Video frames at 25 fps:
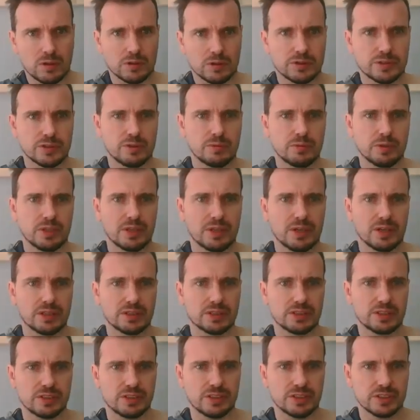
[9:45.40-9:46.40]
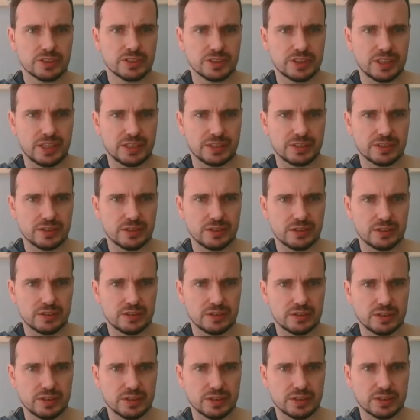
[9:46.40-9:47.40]
So we're going to just get
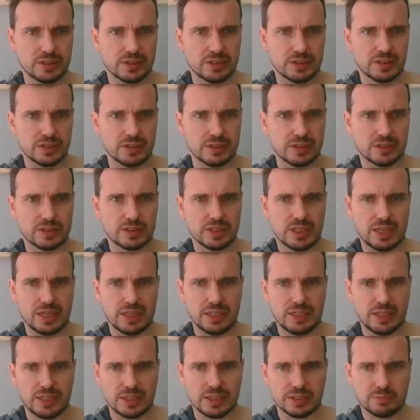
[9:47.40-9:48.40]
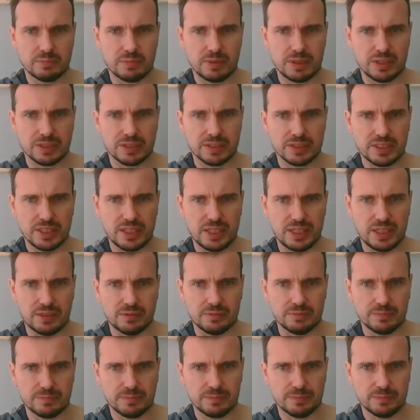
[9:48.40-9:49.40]
this sine x plus
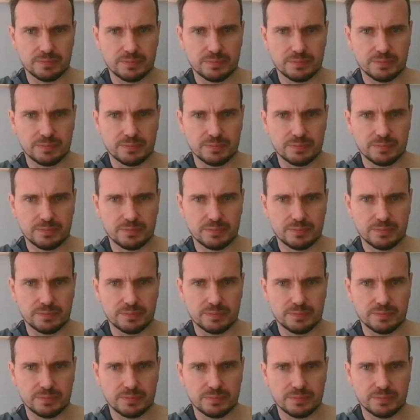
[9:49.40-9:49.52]
10